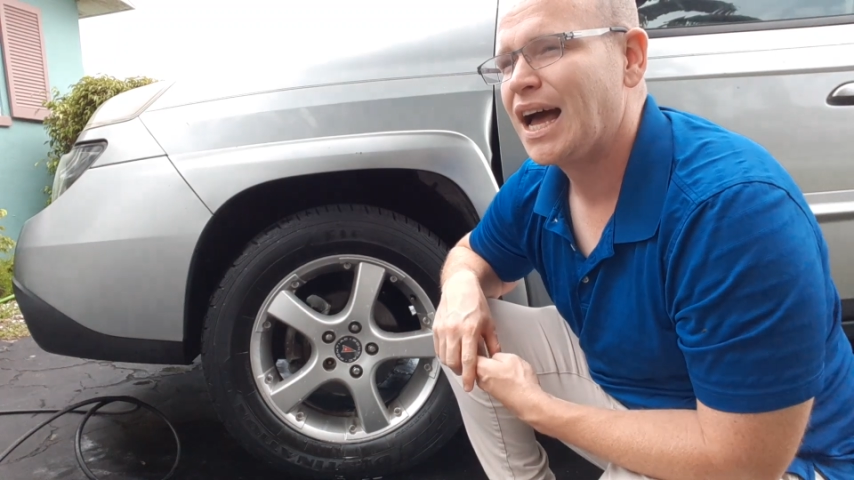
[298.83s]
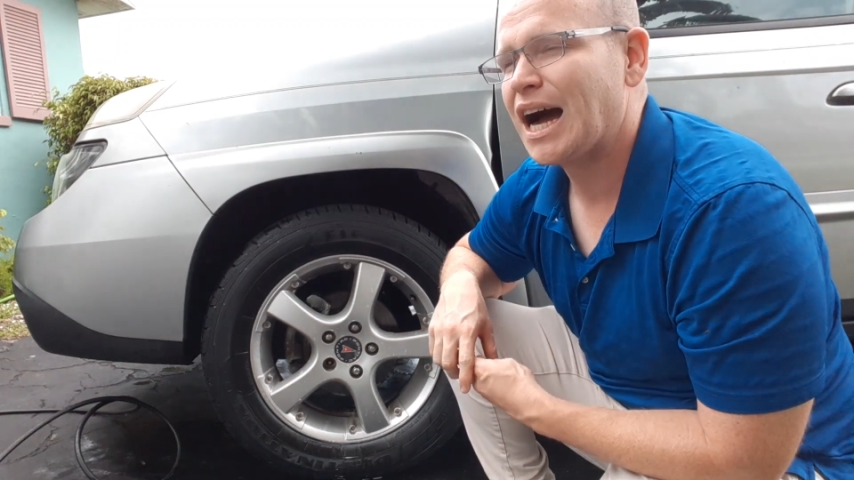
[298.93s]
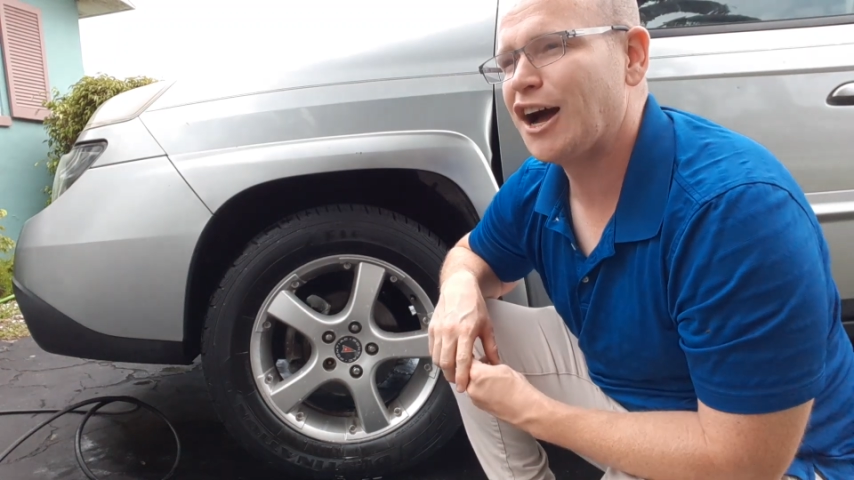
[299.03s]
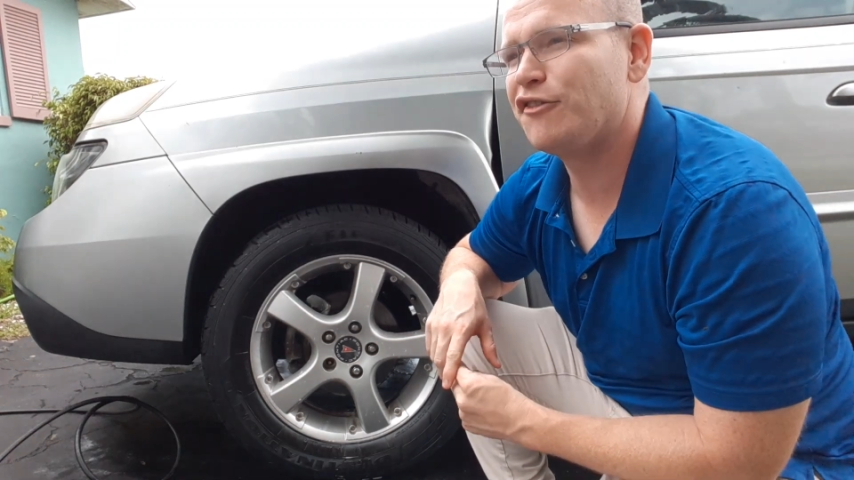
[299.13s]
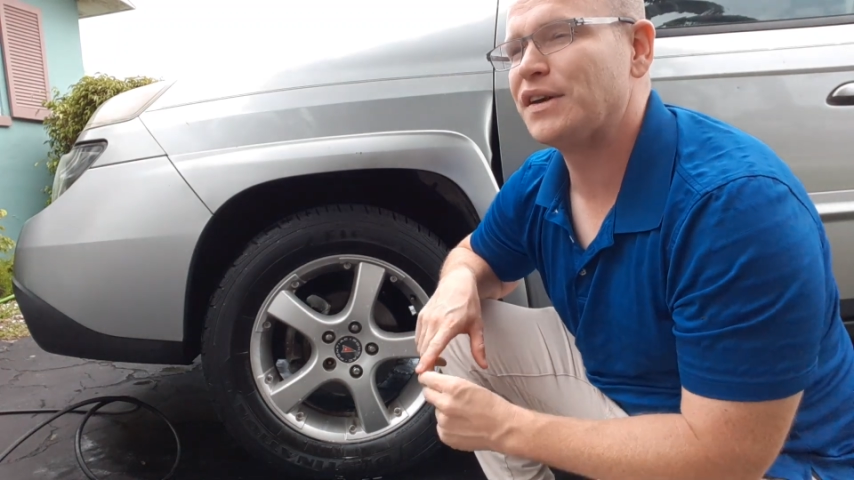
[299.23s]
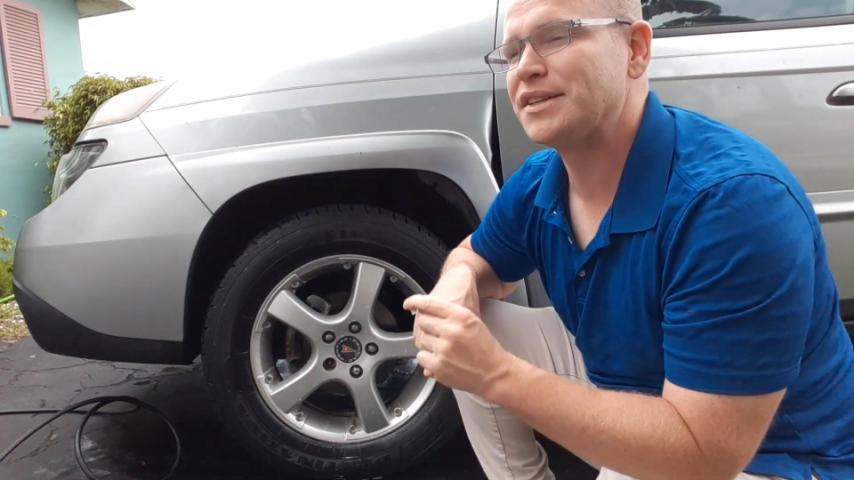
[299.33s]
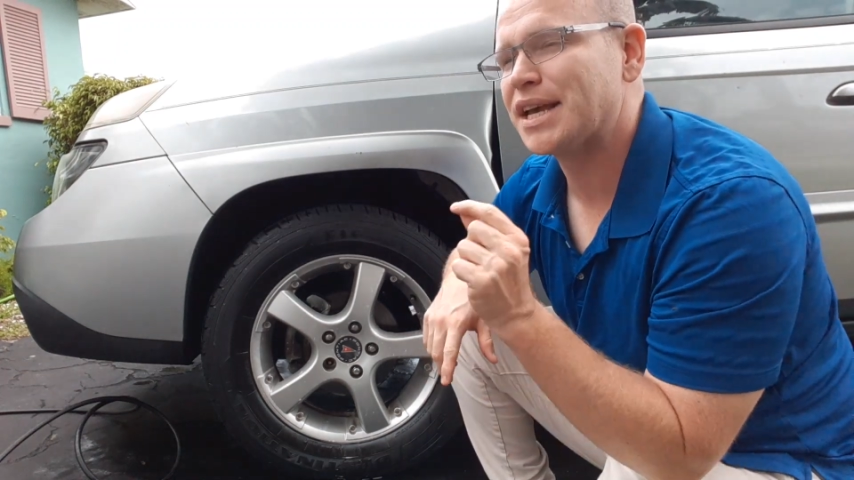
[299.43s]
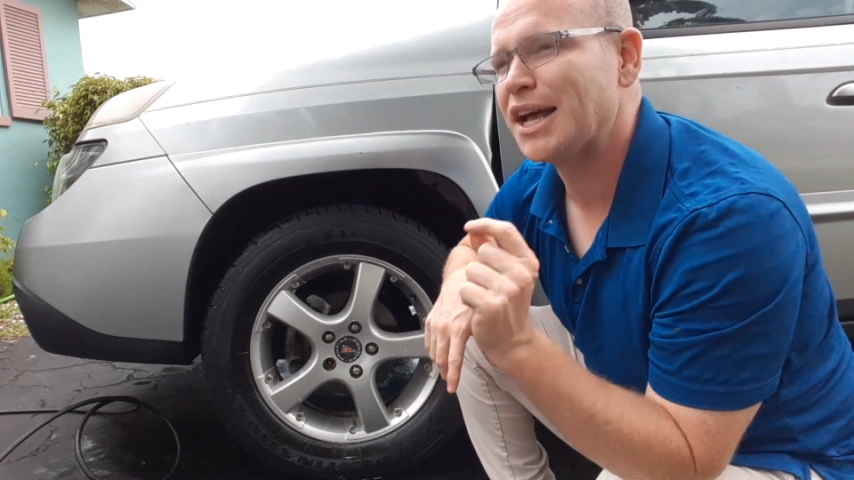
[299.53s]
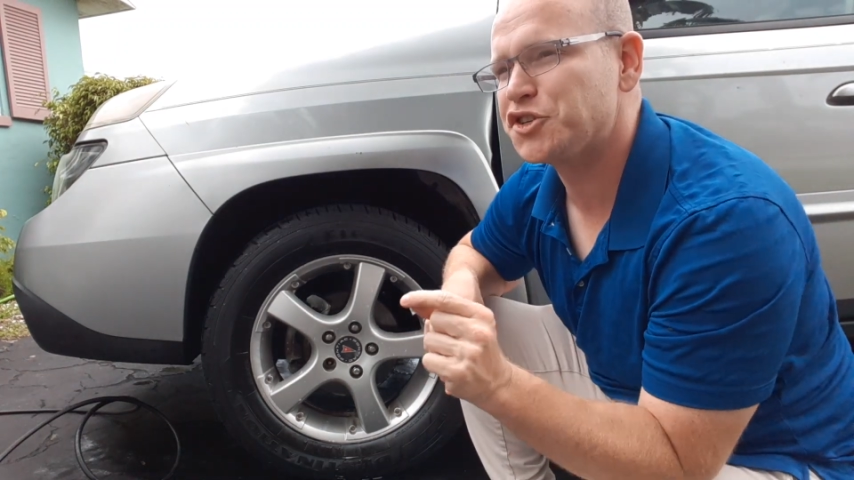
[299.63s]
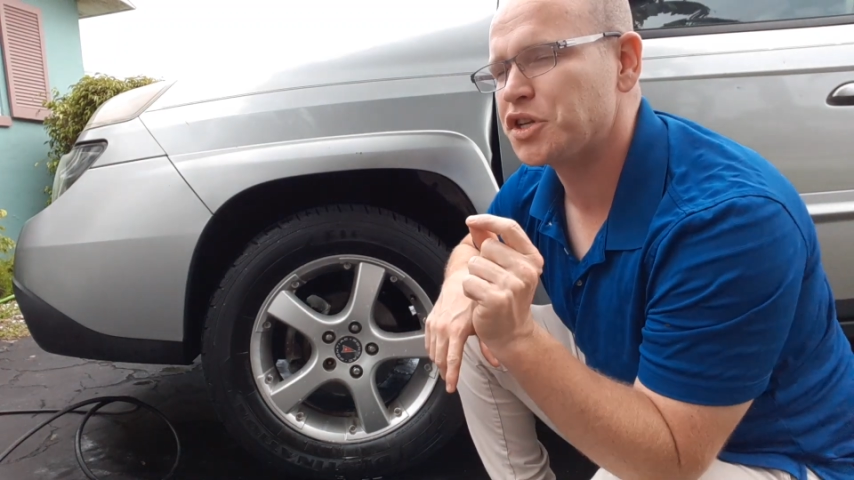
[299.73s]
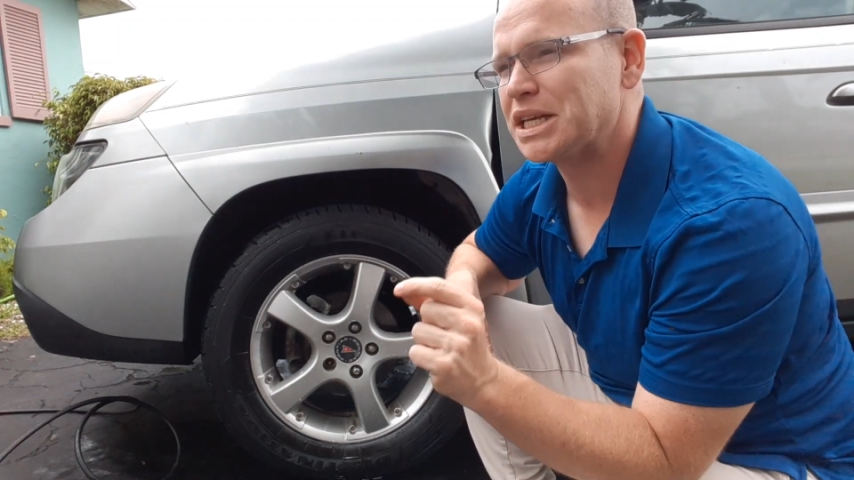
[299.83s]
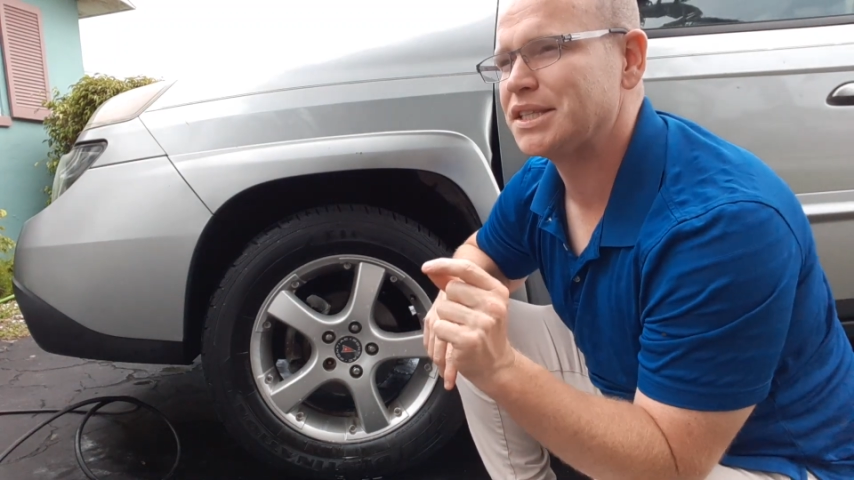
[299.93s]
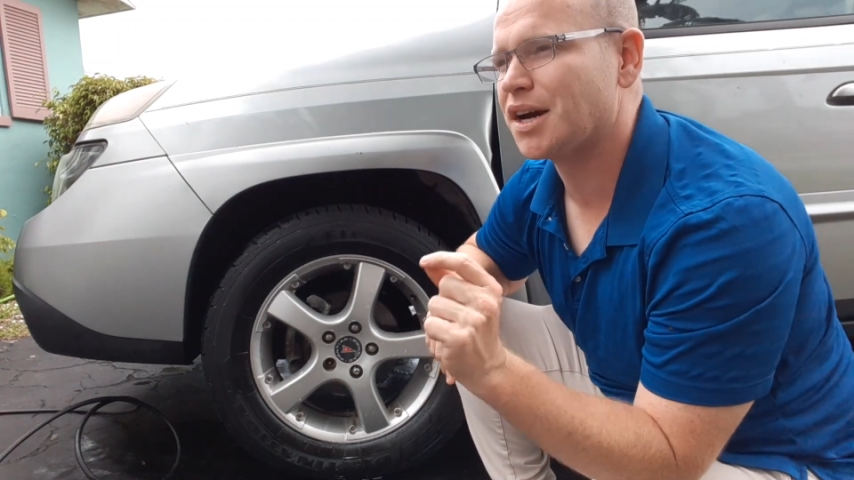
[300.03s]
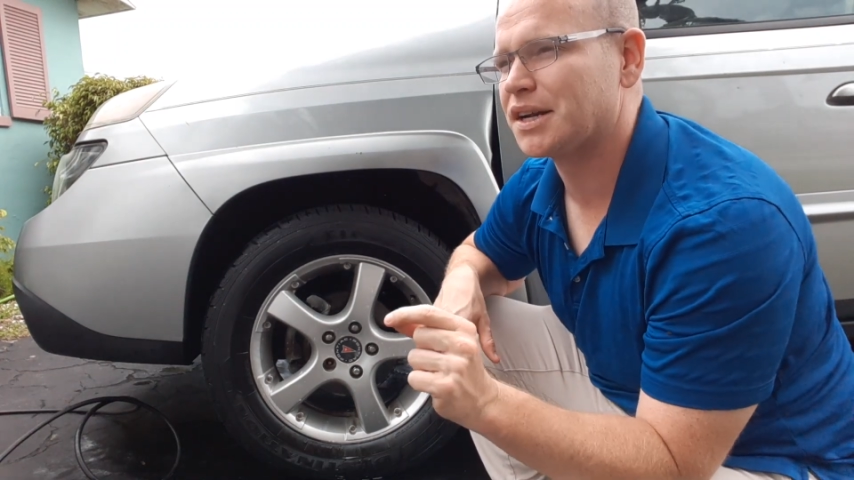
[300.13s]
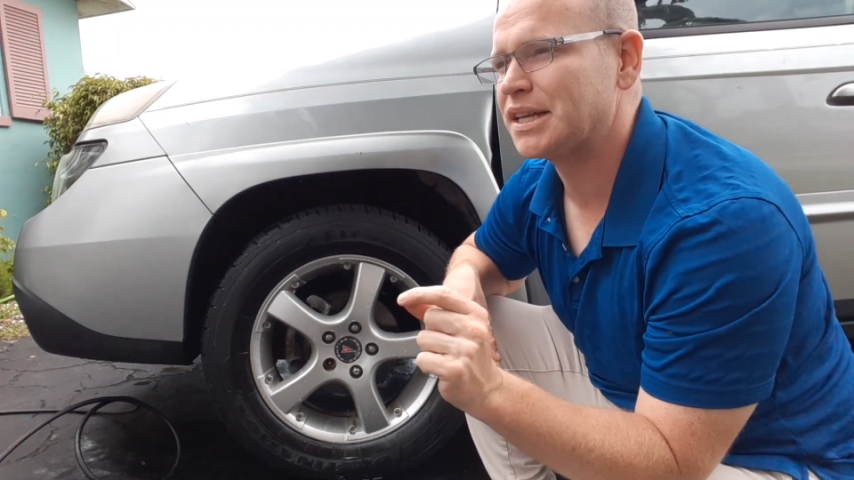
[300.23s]
I've intentionally
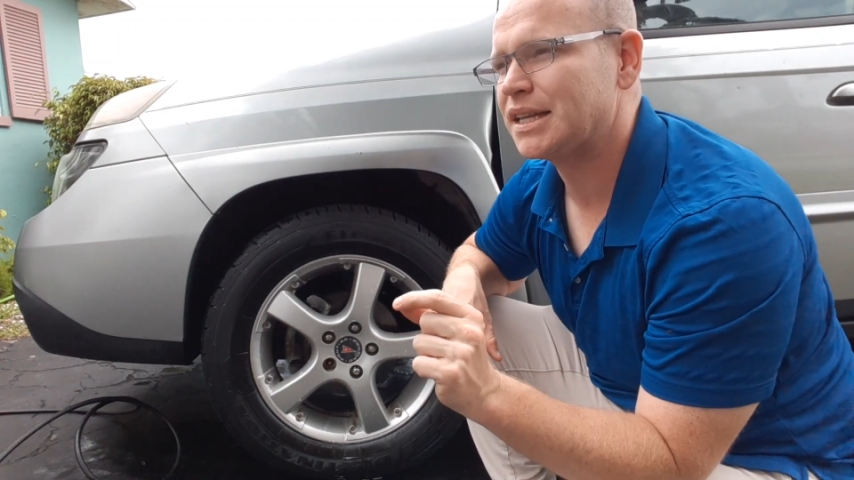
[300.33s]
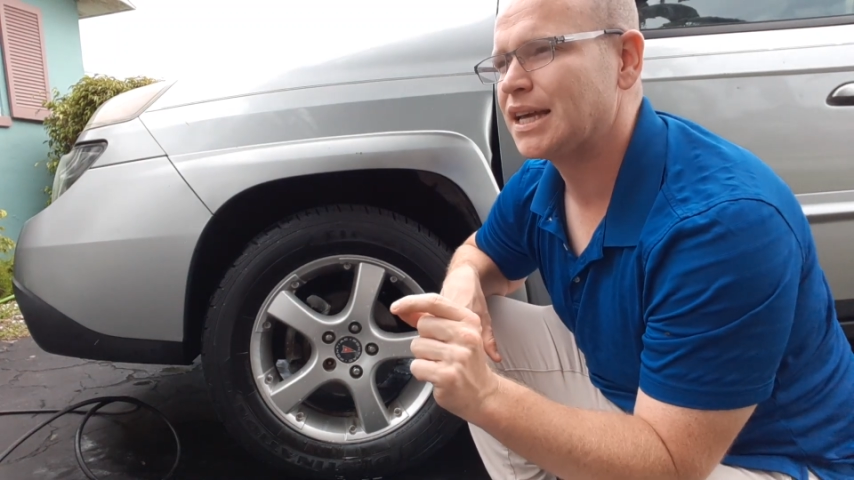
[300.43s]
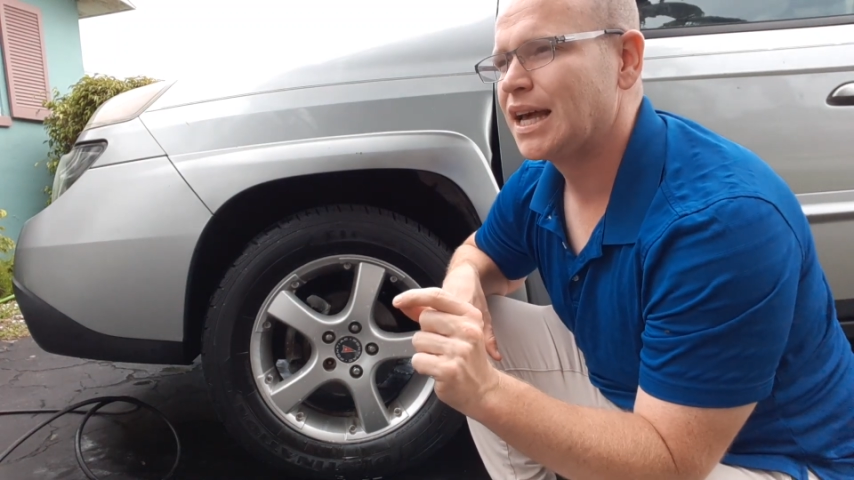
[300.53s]
done it,